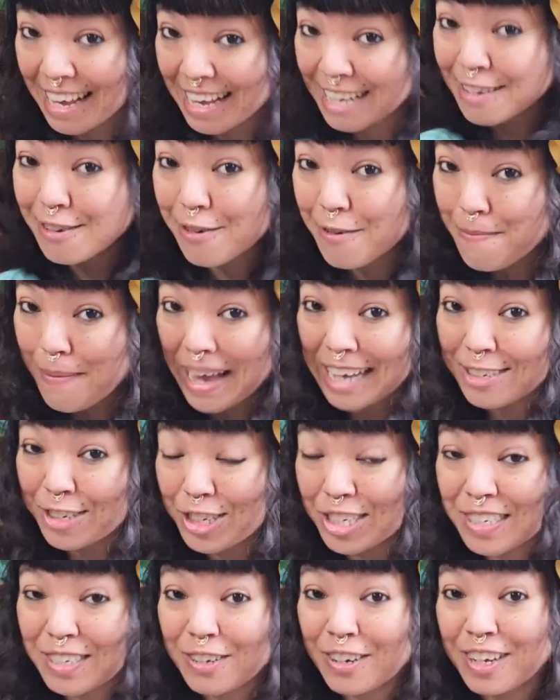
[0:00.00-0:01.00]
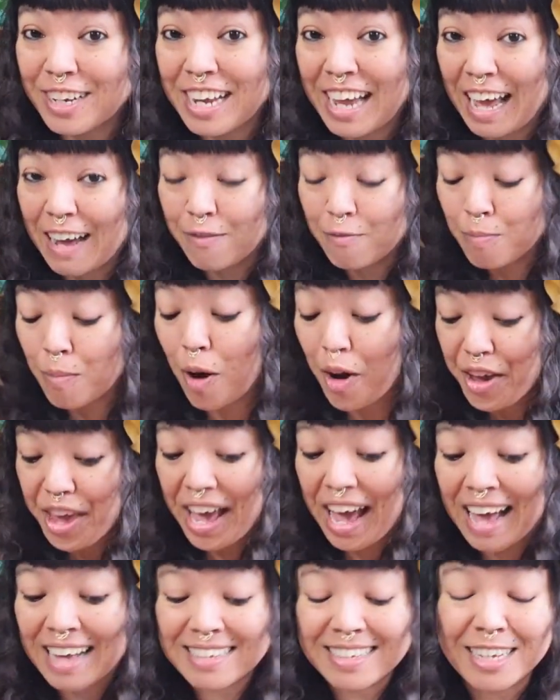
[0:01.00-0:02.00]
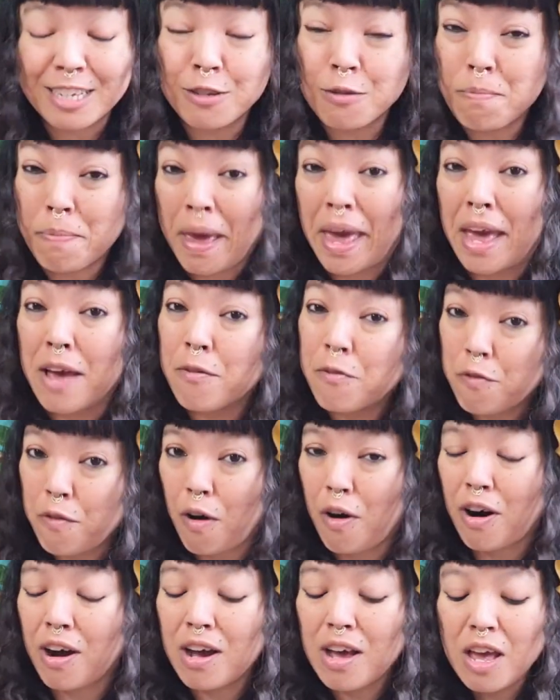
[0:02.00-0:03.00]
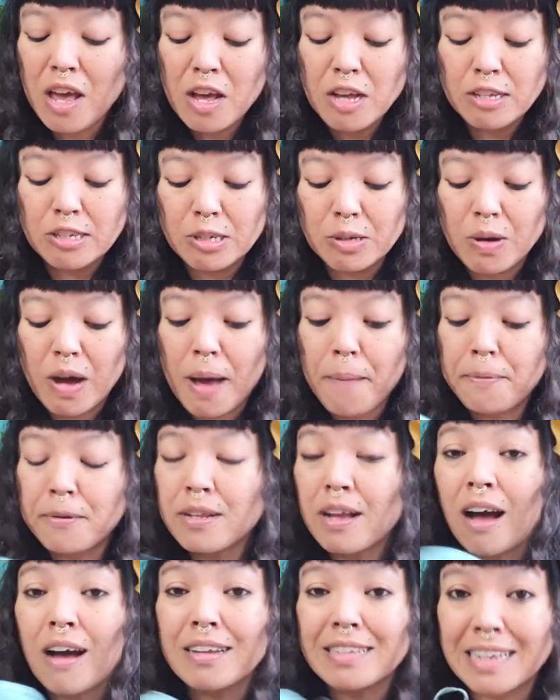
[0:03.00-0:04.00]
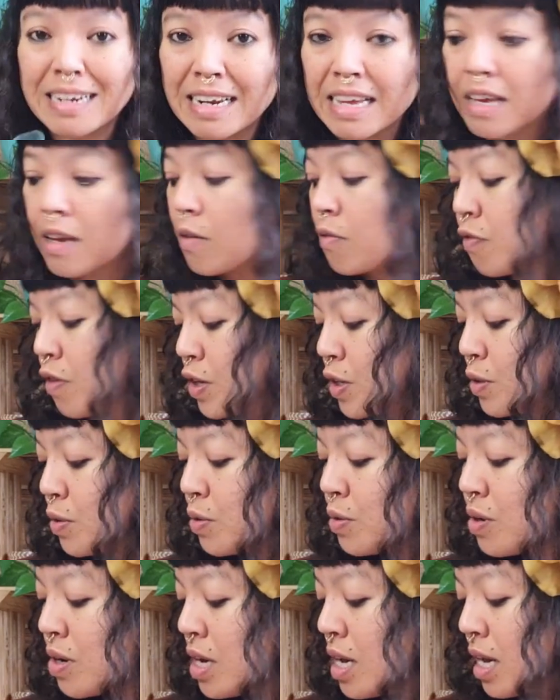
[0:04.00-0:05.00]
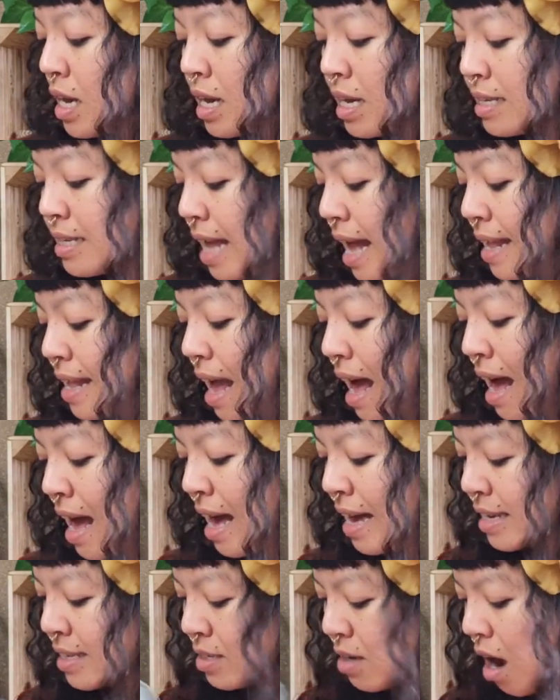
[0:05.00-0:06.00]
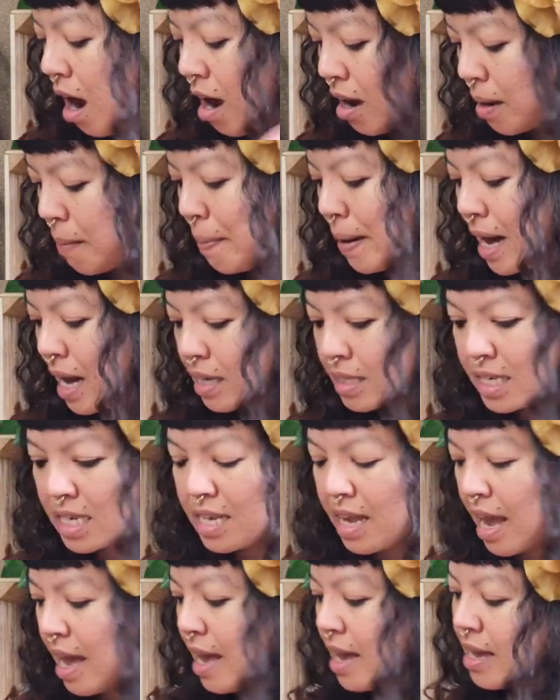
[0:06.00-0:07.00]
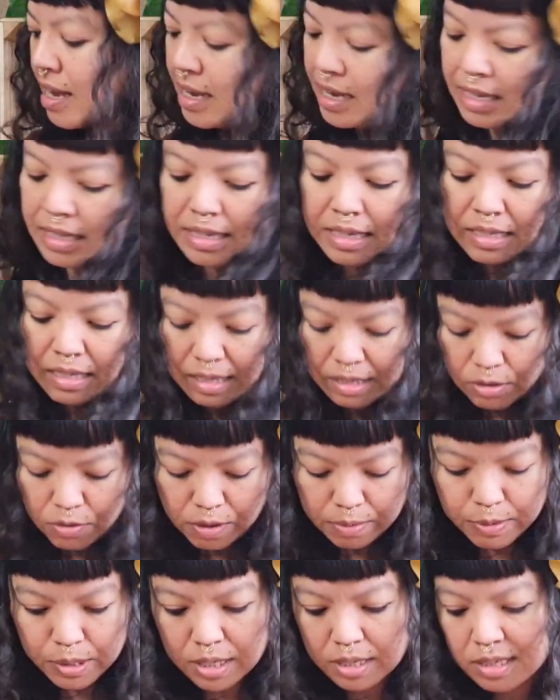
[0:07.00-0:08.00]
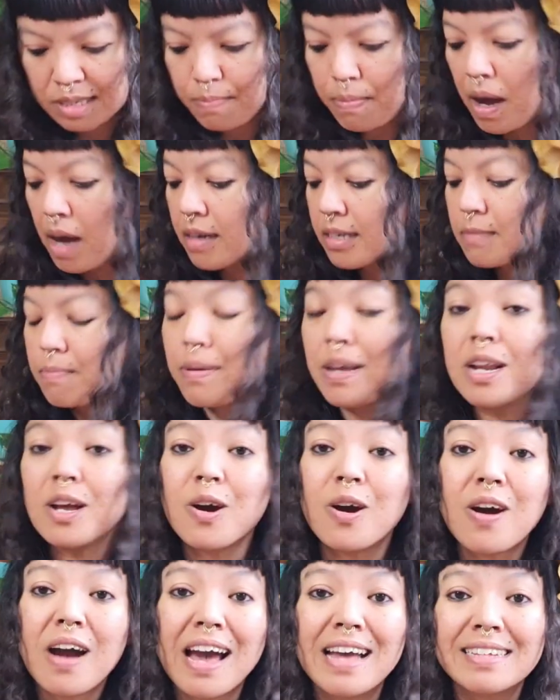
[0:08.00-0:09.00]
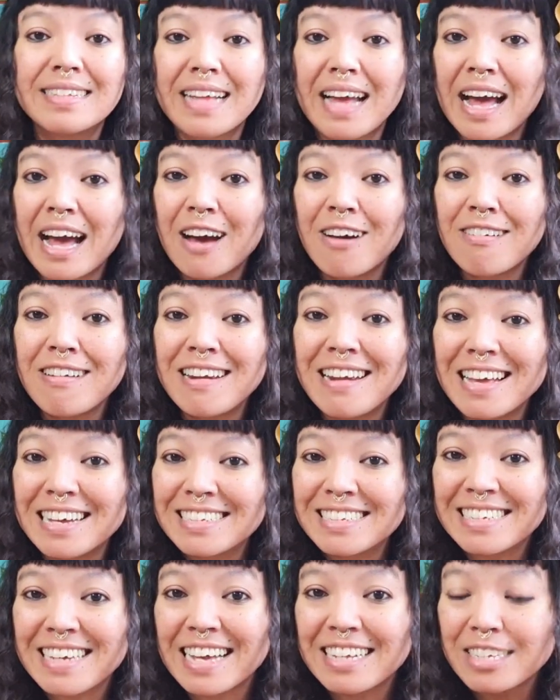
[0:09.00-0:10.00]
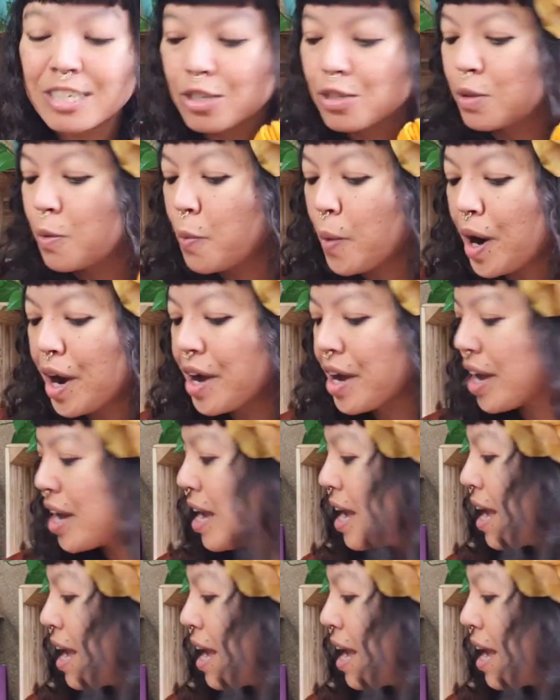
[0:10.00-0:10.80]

Can you imagine? You're gonna have more yarn than you pay for. So I put all the link for you that I talk about today in the description box below. And now let's get into the work.